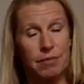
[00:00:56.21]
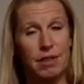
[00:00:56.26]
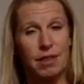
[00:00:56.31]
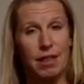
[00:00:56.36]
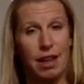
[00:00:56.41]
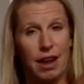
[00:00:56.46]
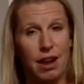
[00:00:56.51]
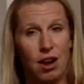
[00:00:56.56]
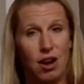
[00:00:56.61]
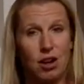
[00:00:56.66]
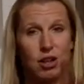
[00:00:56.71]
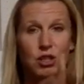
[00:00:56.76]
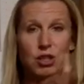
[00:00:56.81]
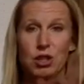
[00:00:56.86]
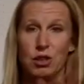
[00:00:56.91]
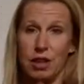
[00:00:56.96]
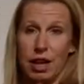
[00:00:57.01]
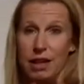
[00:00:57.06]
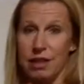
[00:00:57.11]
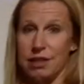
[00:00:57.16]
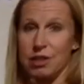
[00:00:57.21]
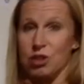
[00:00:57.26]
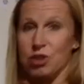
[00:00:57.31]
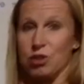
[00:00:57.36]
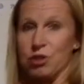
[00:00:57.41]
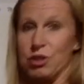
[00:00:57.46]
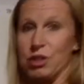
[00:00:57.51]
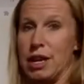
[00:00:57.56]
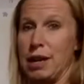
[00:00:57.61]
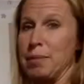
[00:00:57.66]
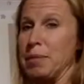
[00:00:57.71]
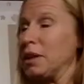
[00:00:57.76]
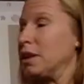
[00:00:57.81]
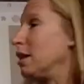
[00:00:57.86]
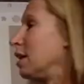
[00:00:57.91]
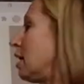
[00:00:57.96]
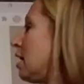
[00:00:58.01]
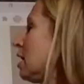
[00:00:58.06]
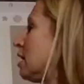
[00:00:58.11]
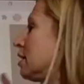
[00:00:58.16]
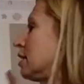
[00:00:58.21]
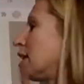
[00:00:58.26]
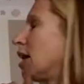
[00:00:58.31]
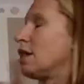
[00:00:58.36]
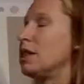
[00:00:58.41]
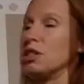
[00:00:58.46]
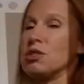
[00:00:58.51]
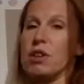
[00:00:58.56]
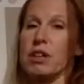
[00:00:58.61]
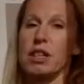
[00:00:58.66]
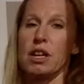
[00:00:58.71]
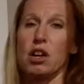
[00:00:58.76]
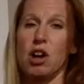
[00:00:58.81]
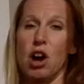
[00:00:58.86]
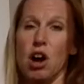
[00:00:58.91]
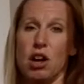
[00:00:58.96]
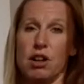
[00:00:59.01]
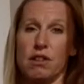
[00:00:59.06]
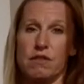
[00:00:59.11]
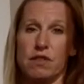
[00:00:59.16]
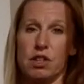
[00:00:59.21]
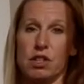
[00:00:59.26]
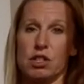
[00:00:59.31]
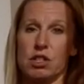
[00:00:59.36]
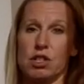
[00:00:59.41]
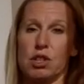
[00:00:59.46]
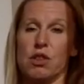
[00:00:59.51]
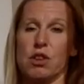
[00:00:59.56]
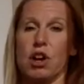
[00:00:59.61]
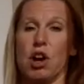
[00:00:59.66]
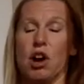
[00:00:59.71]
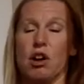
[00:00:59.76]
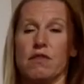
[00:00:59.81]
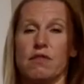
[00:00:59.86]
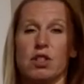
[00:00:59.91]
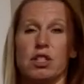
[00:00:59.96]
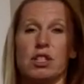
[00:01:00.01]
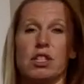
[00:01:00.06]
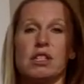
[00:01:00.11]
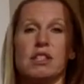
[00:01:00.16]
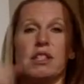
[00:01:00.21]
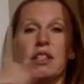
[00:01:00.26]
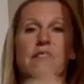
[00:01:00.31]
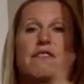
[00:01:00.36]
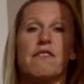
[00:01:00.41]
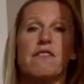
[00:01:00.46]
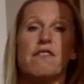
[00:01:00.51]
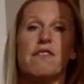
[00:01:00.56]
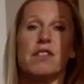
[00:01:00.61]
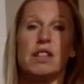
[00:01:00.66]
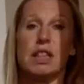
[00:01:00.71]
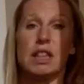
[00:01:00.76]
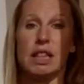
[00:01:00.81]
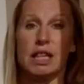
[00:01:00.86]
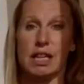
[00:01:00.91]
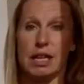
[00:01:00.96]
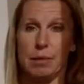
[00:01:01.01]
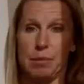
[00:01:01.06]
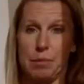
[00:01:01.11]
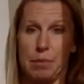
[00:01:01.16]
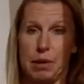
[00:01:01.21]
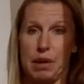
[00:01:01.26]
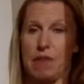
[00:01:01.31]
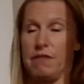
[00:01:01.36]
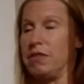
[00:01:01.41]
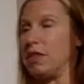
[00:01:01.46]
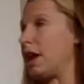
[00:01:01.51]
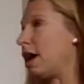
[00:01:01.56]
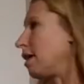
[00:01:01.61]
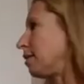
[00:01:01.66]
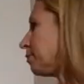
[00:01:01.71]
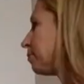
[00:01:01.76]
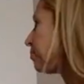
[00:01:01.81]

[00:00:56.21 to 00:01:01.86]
They are, so that is a true statement. Now let's write the converse. So the converse is the flip of that.